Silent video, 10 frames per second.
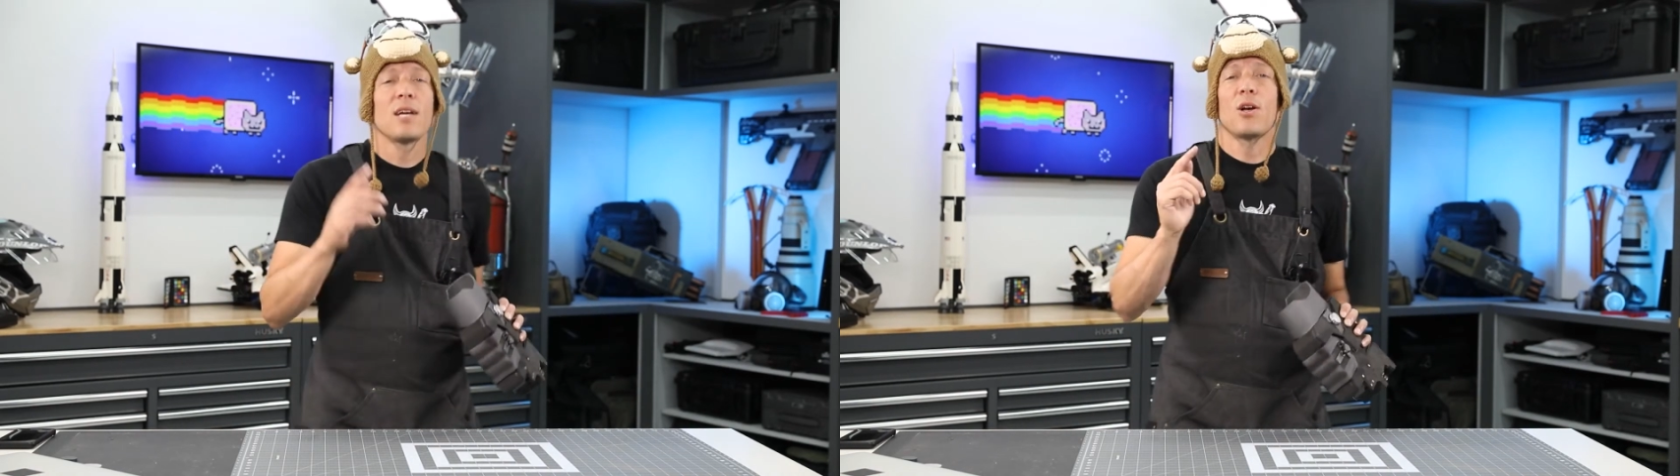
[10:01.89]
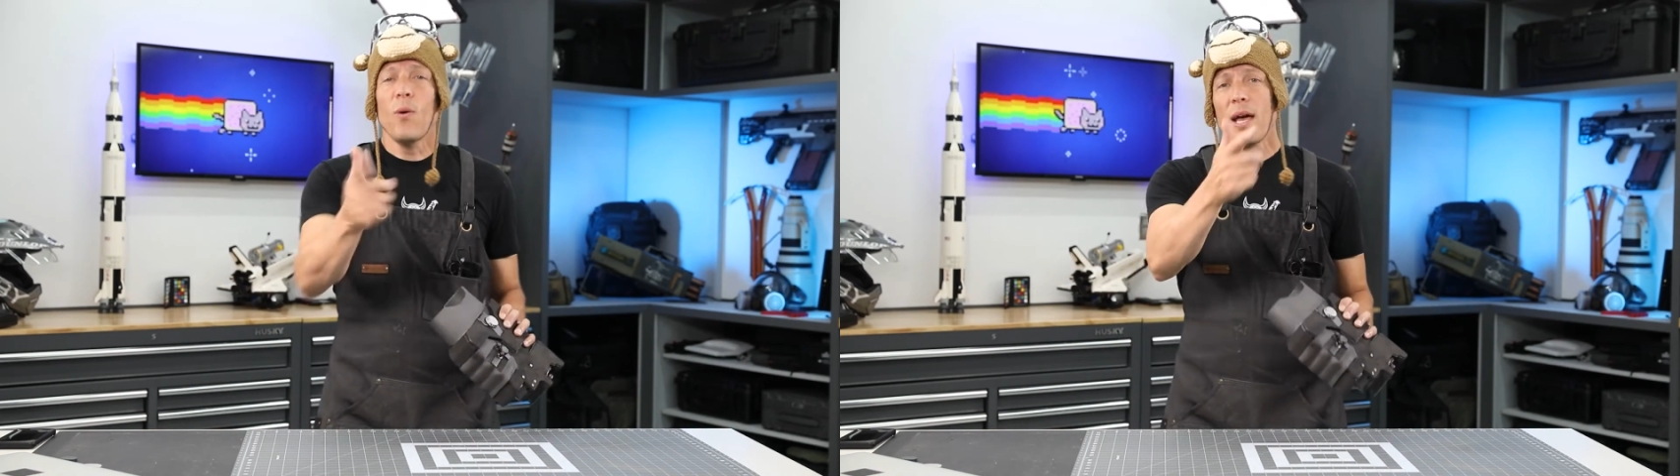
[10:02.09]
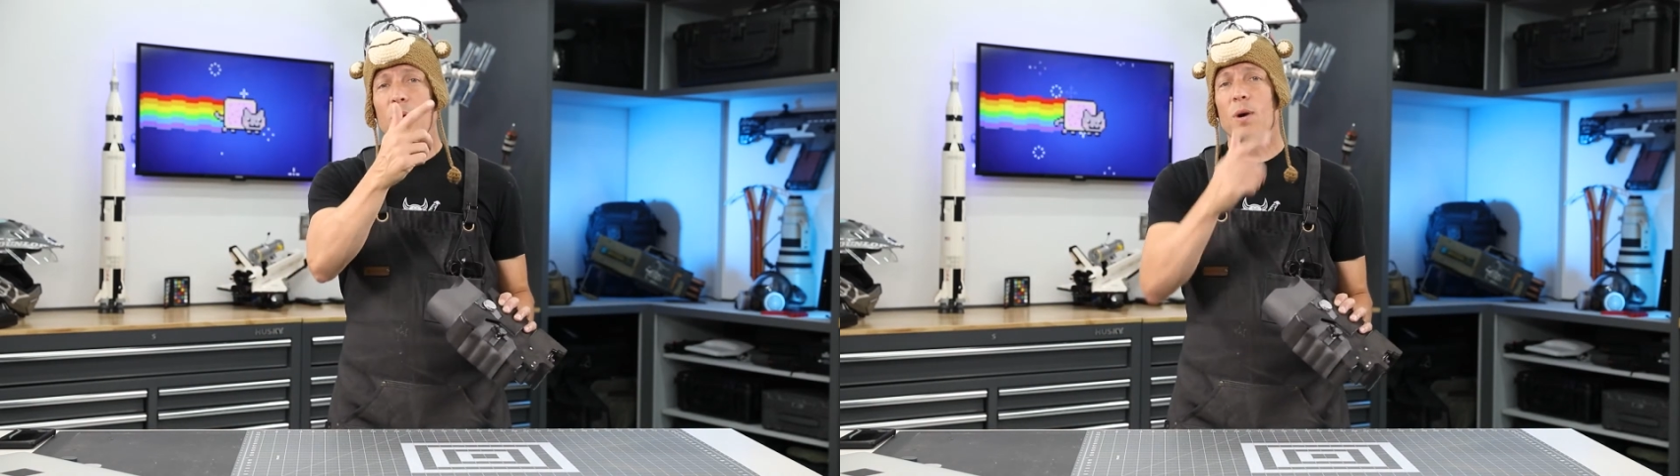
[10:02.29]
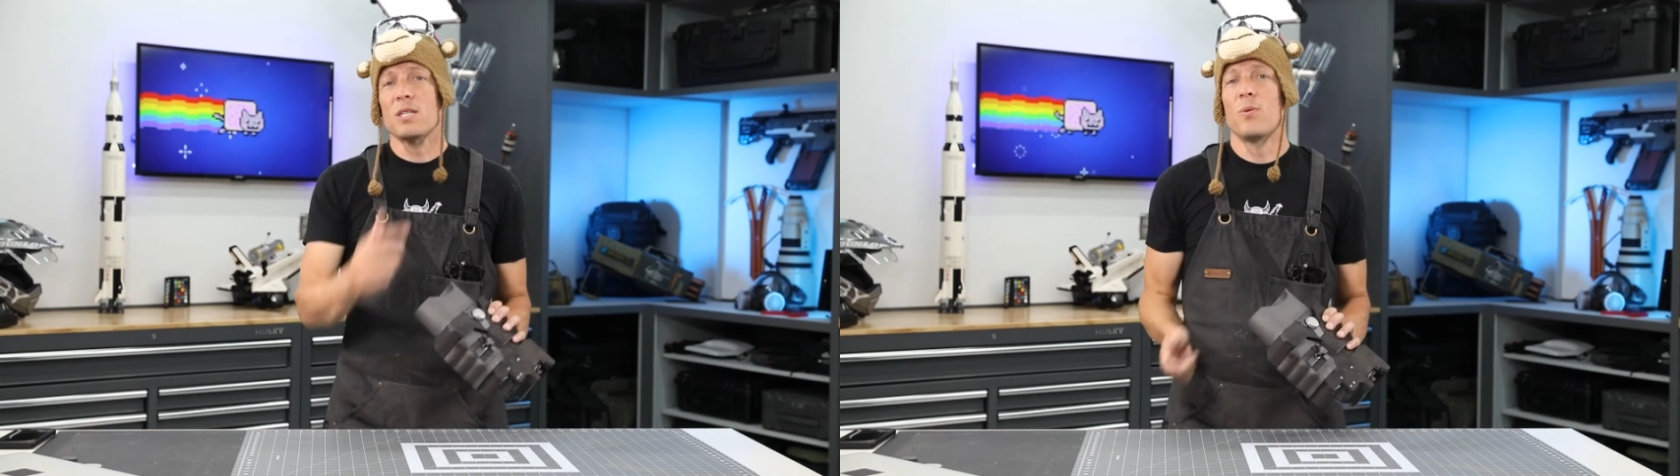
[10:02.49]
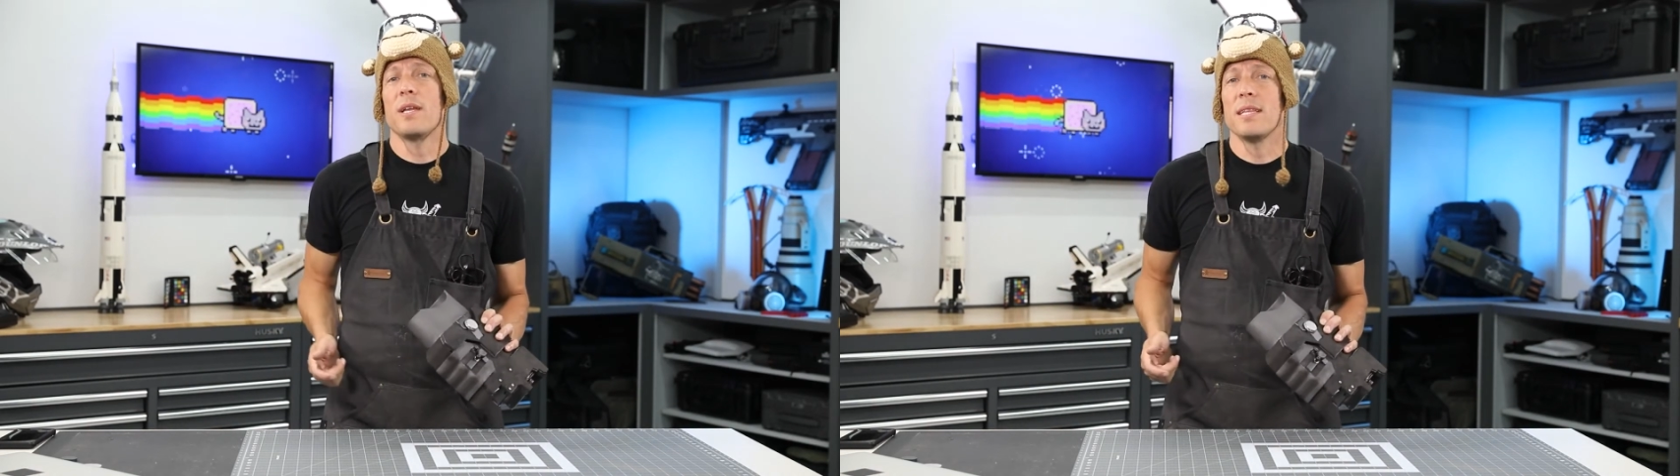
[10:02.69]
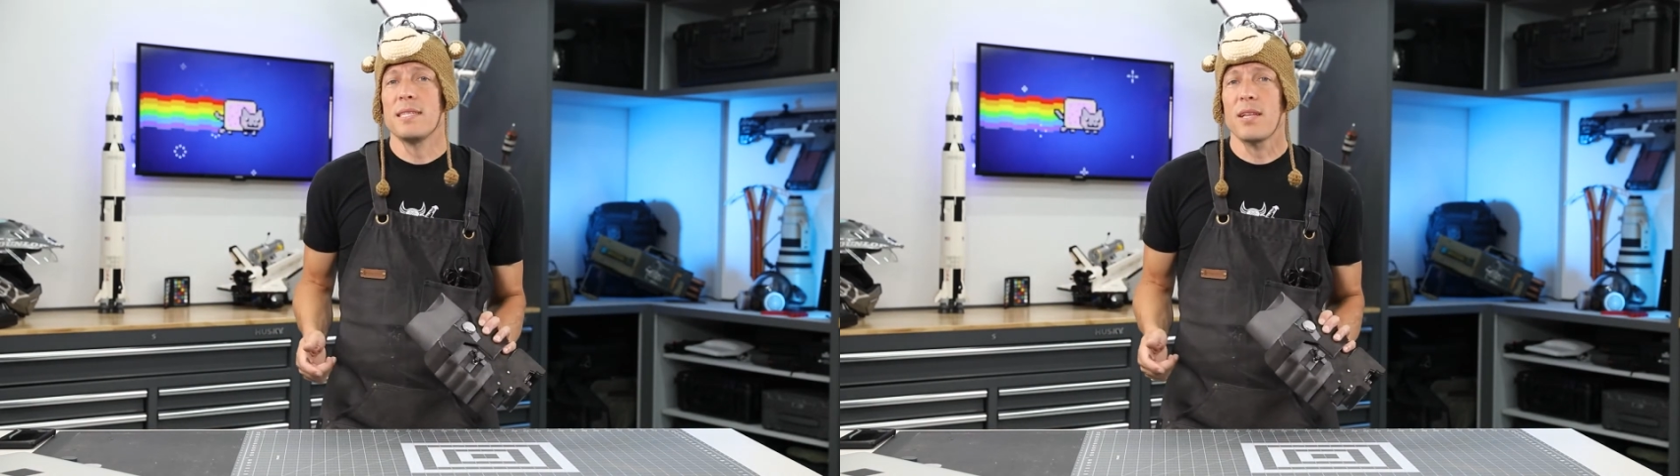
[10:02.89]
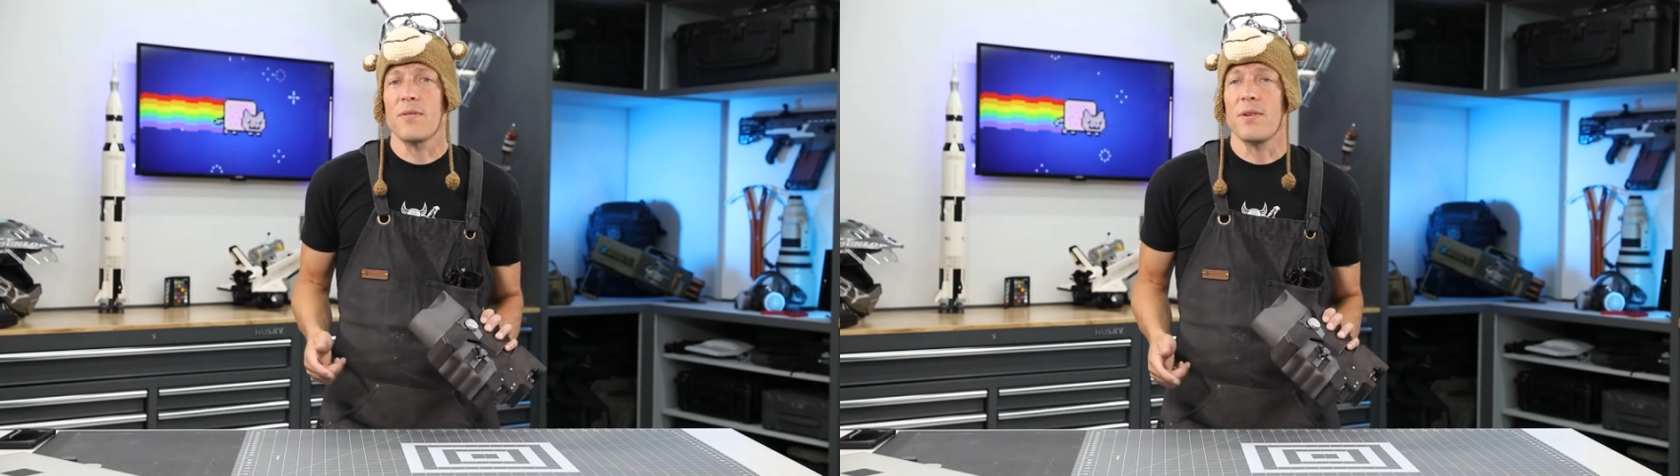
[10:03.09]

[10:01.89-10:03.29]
go ahead and watch one of these other